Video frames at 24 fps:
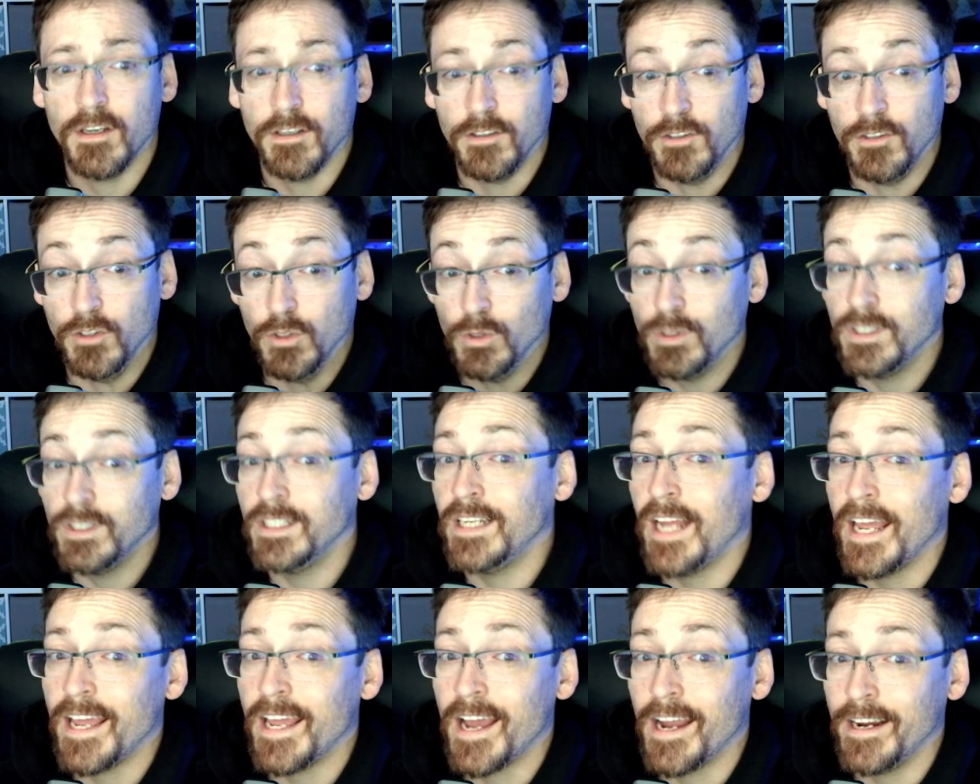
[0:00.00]

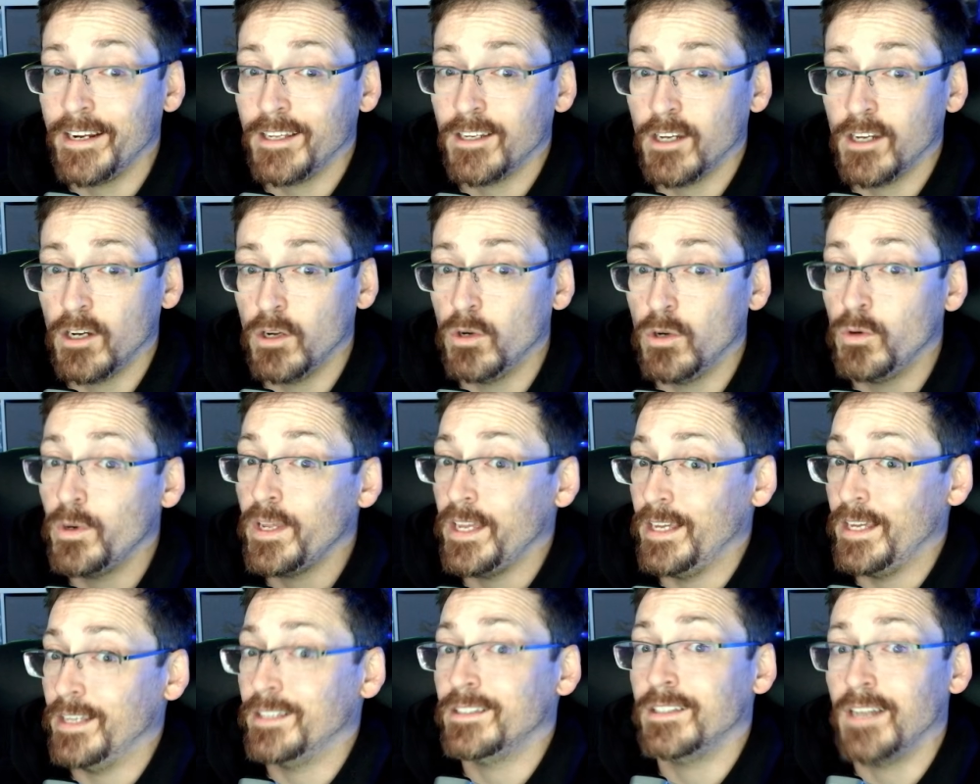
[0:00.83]
Using AI to code
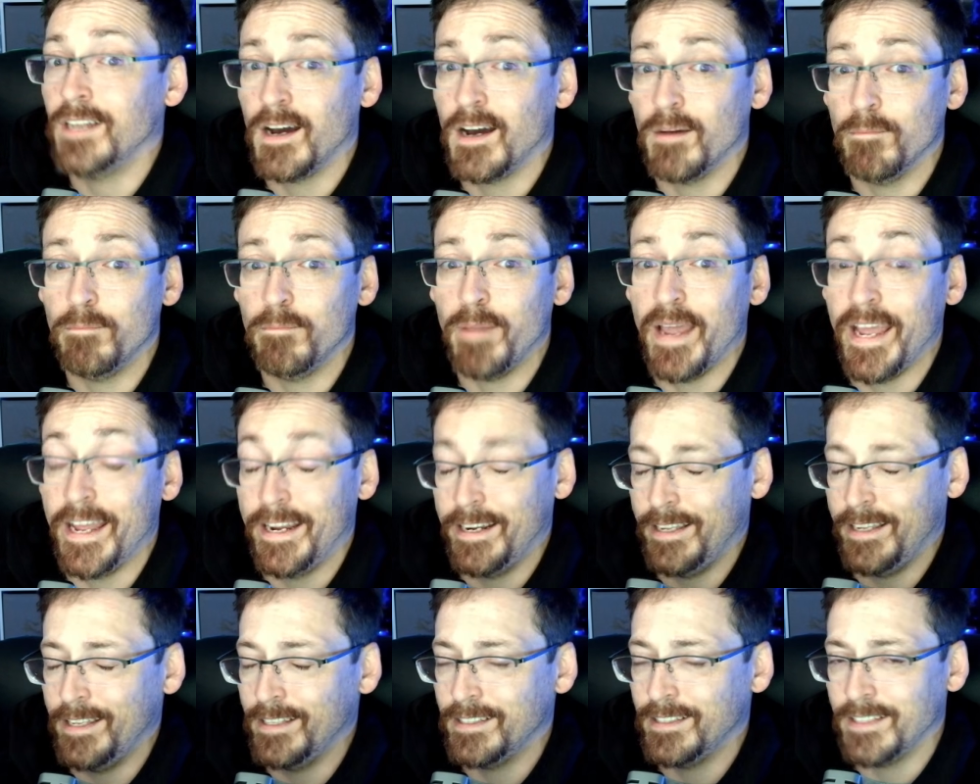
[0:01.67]
is not
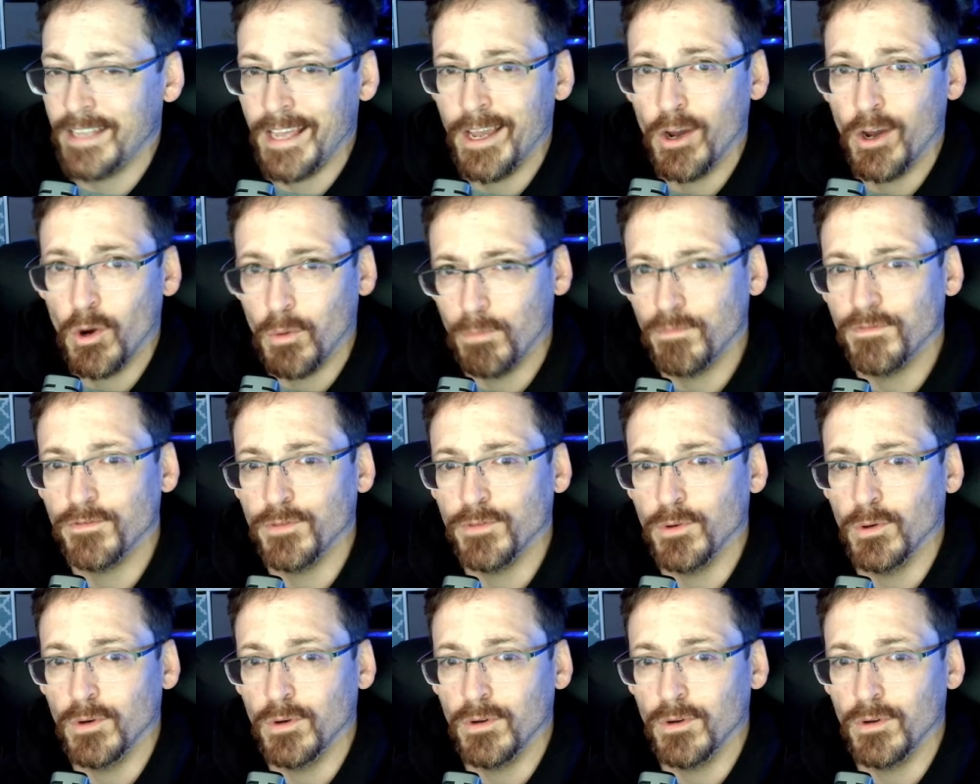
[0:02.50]
bad, it's helpful,